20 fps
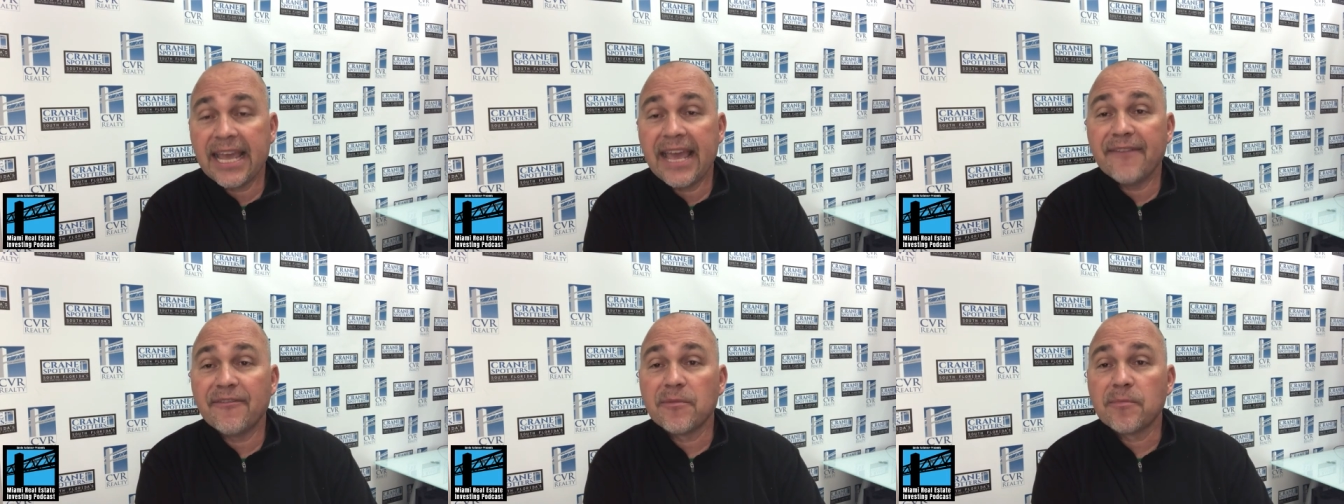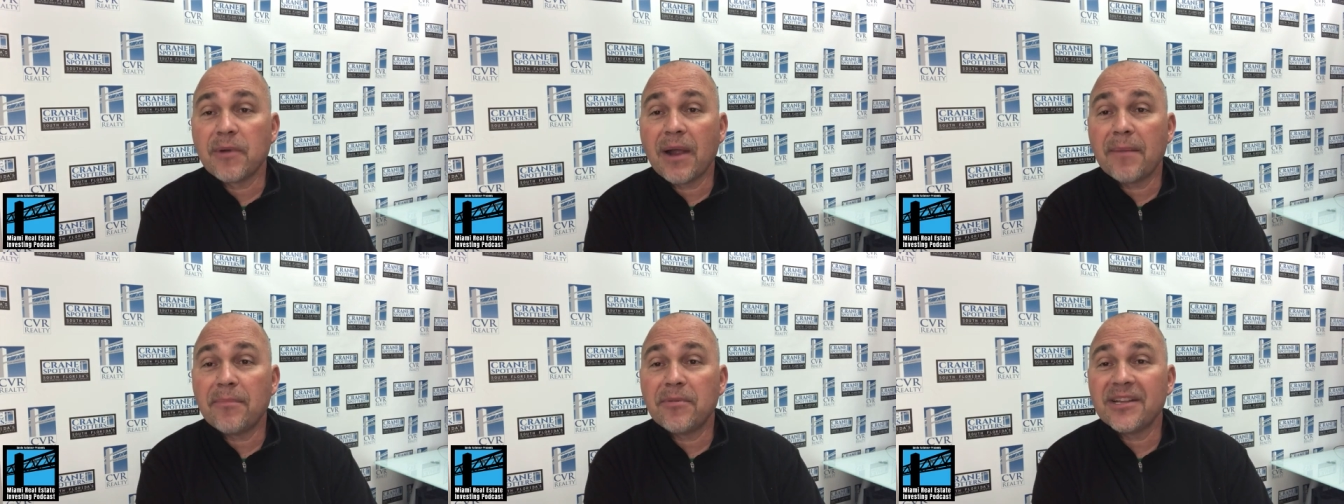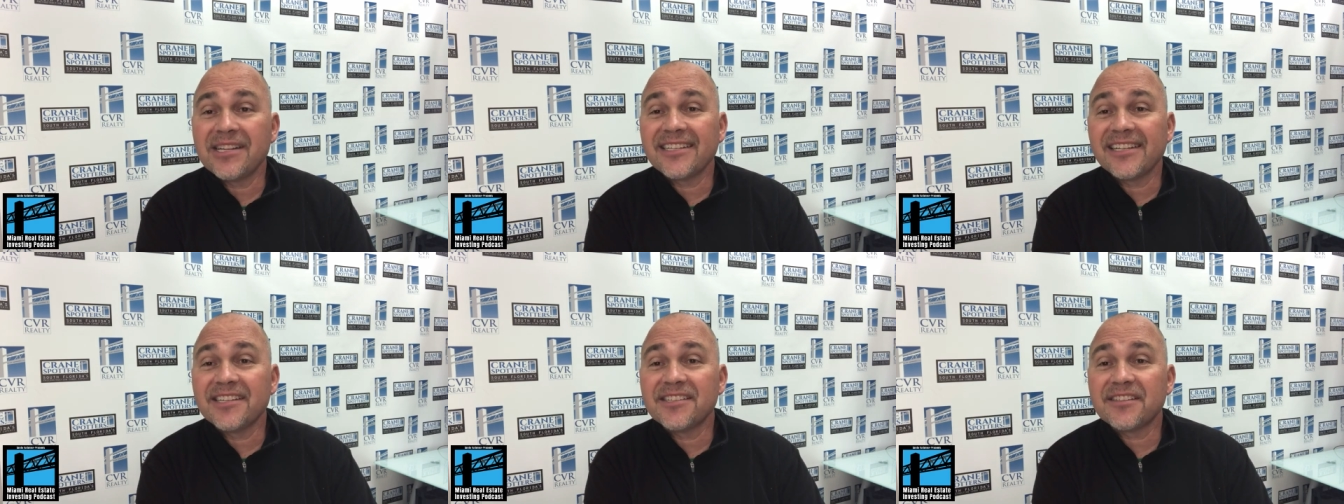If a
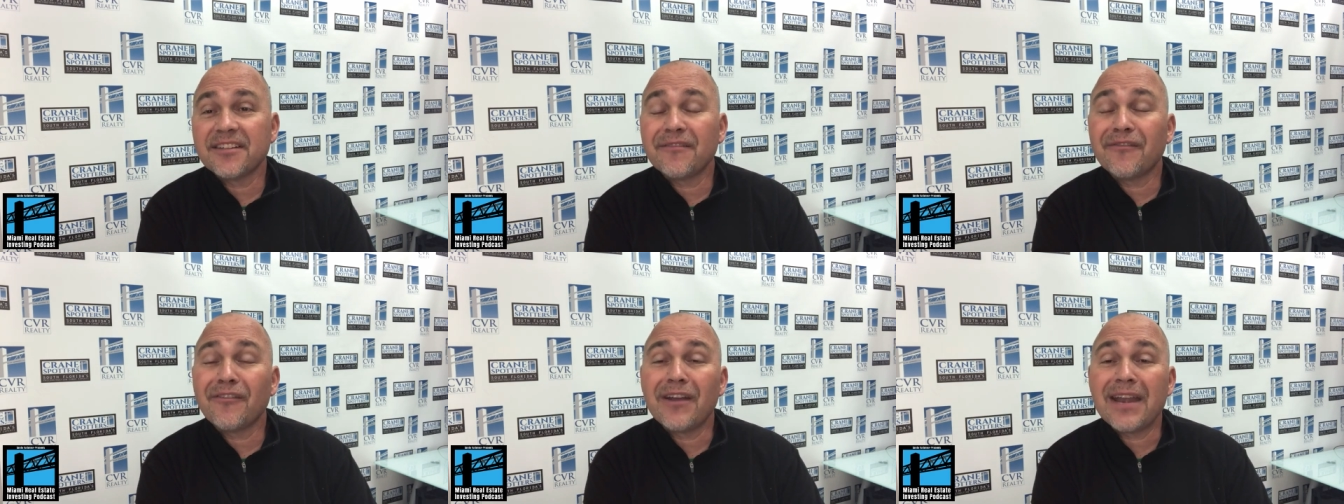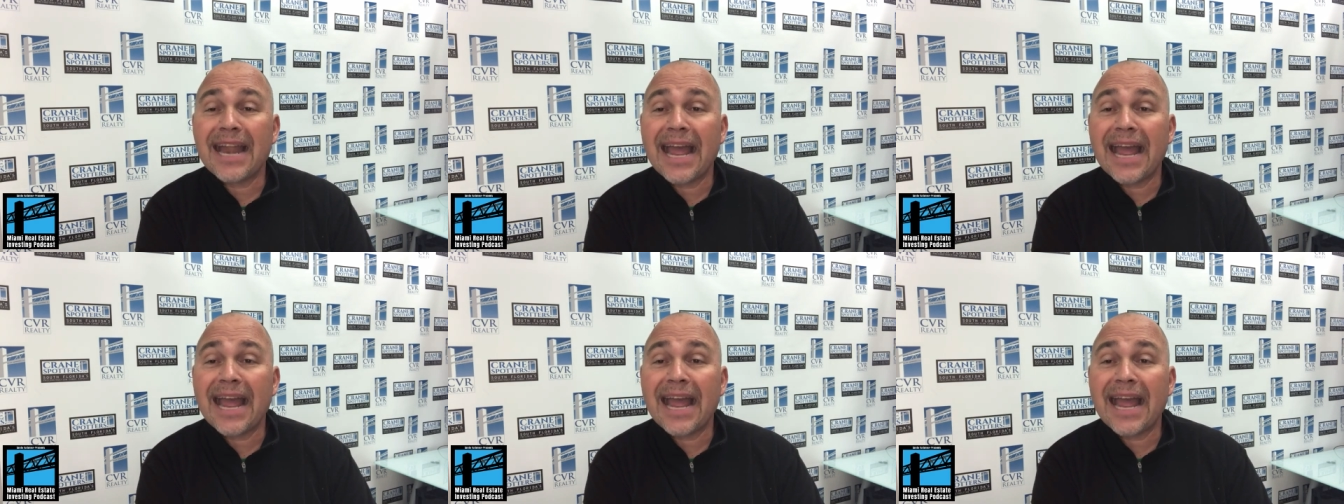property is listed for